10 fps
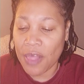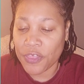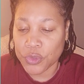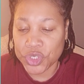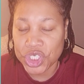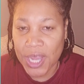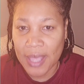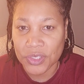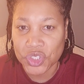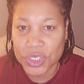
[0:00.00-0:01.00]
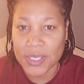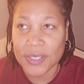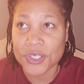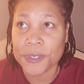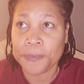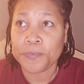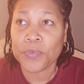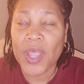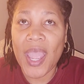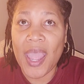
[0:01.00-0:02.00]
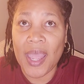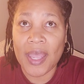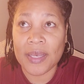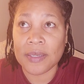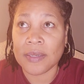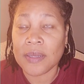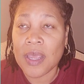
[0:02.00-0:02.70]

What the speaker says: those challenges, and